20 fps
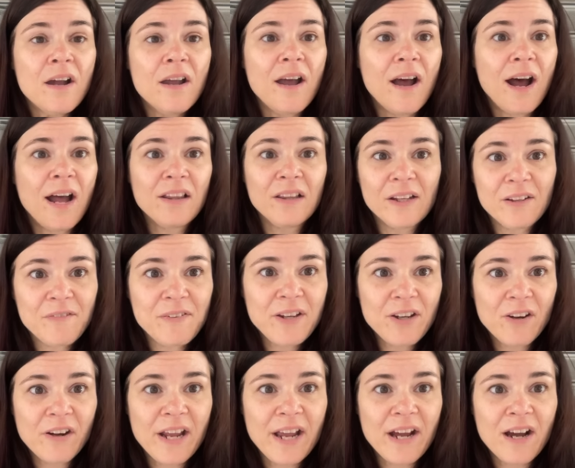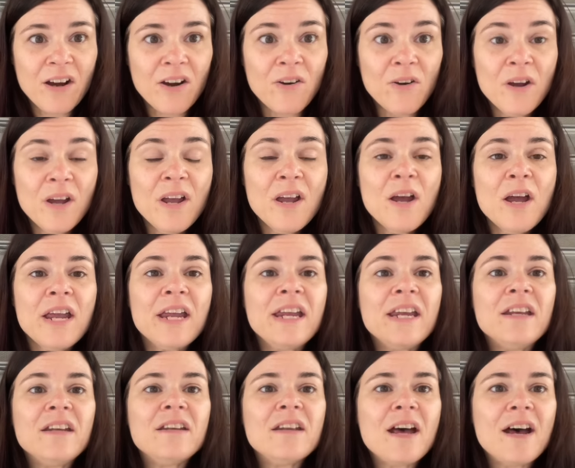I live here now.
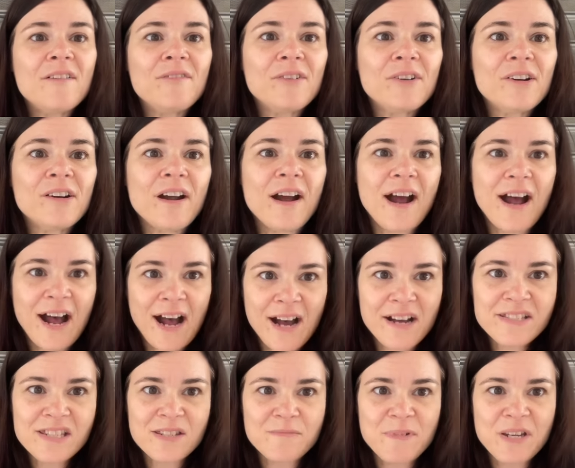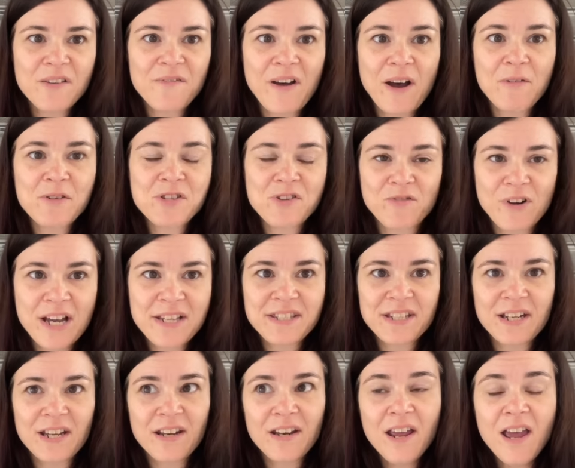He never asked me if I was a
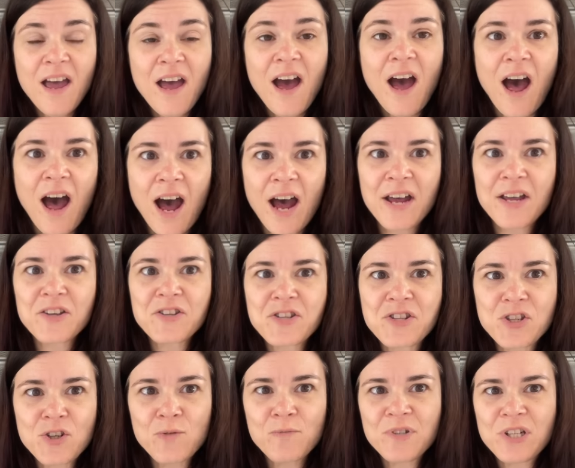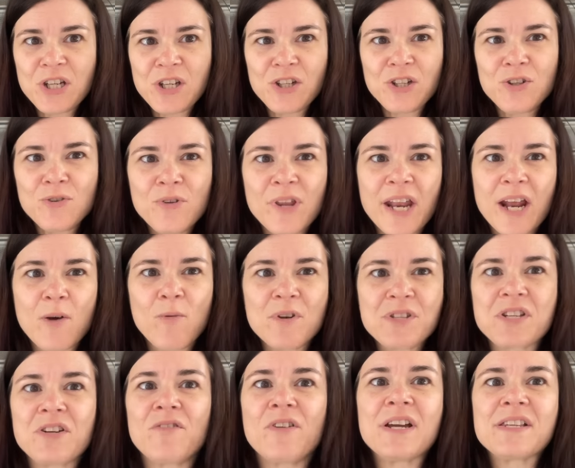resident. I assumed he knew that I
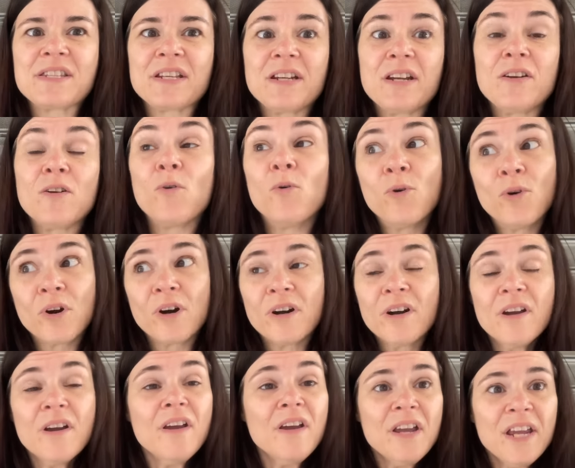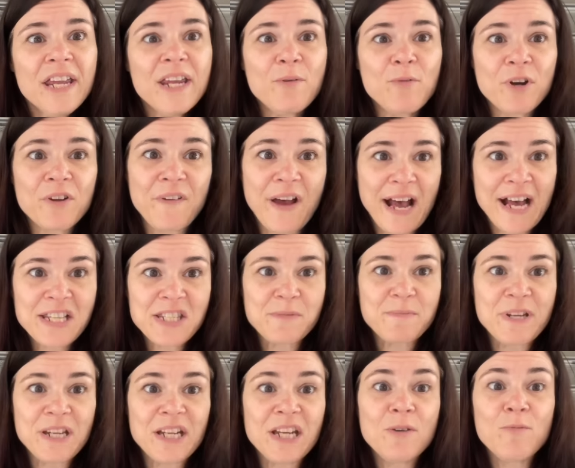wasn't a resident, or he would have asked
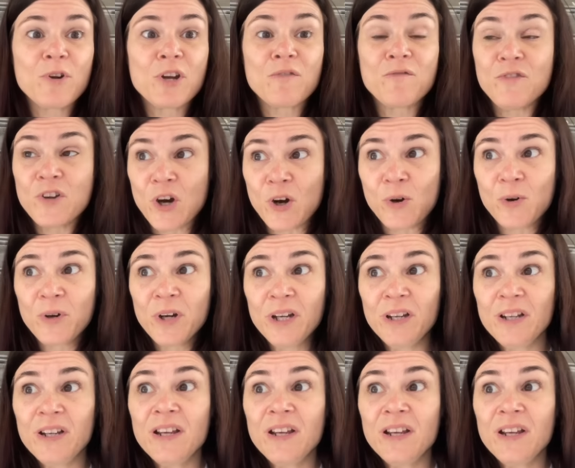me and he would have known